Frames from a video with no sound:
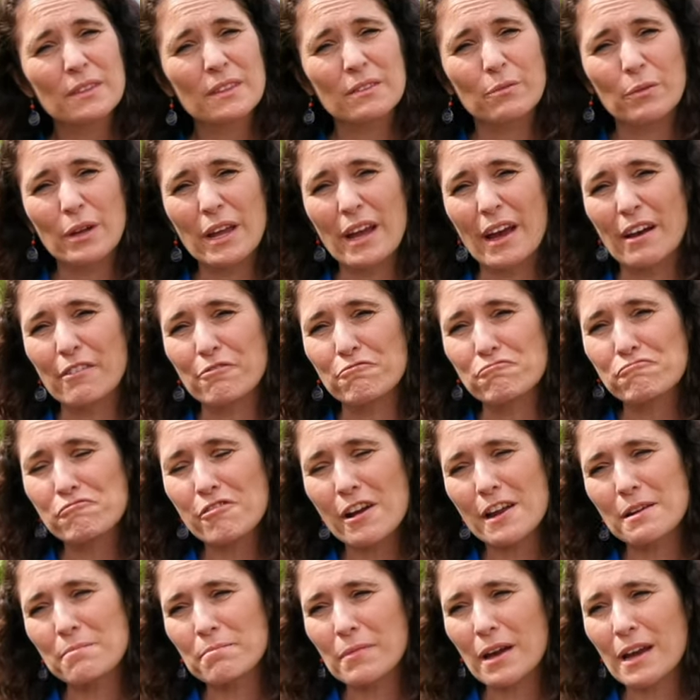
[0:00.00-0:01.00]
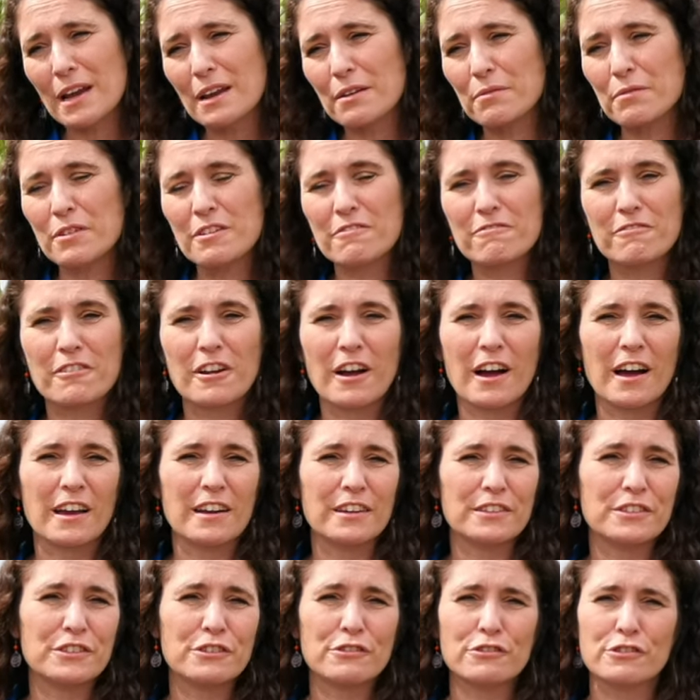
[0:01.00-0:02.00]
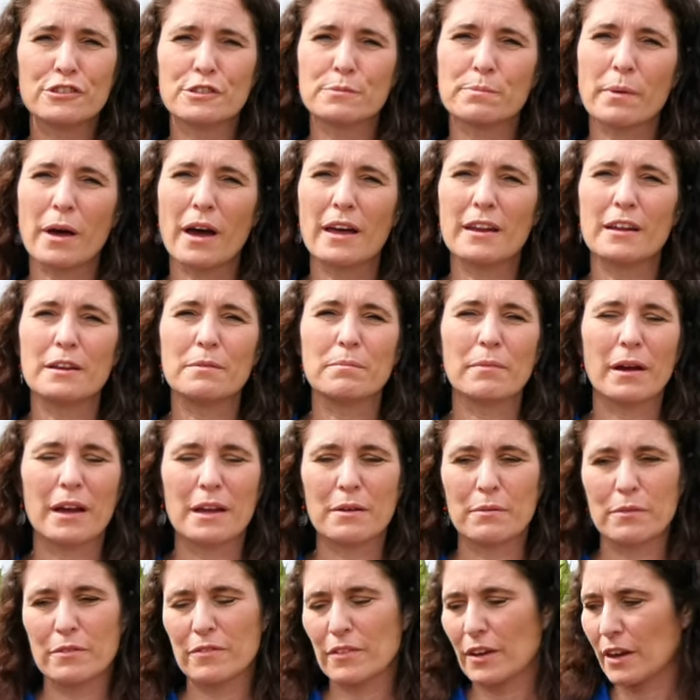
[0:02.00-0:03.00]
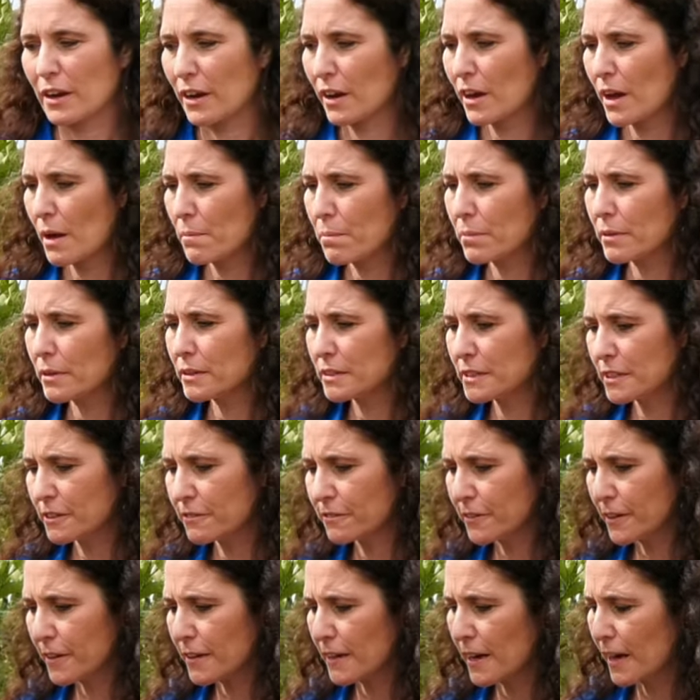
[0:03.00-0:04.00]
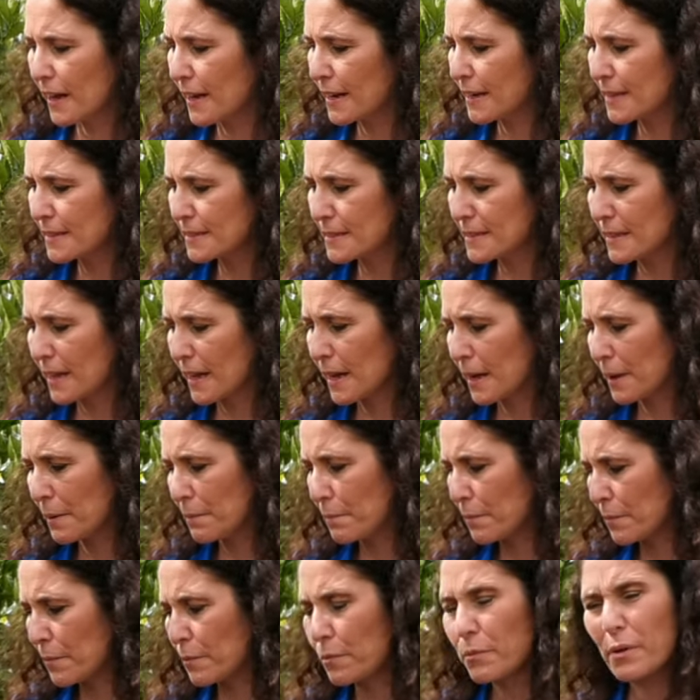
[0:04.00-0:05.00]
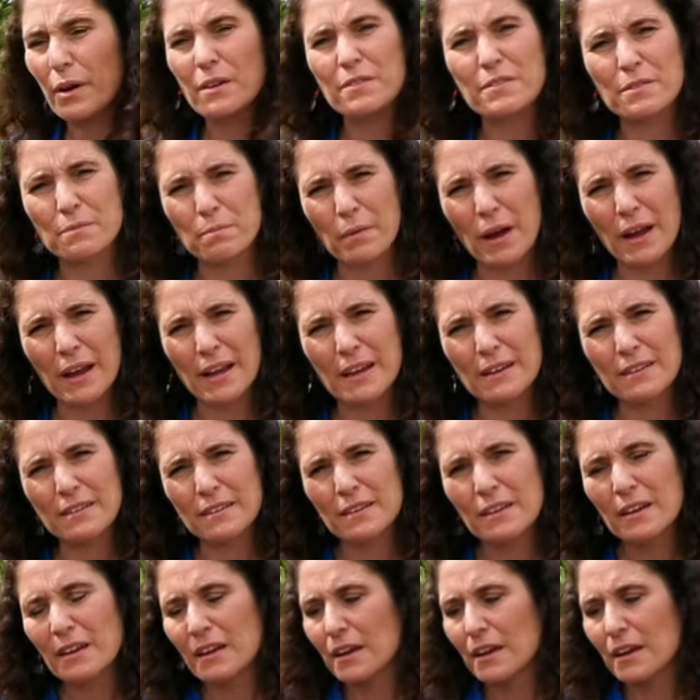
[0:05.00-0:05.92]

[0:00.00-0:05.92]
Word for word: We have red mite, we've got a two-spotted mite, we've got a couple of different kinds, rust mite.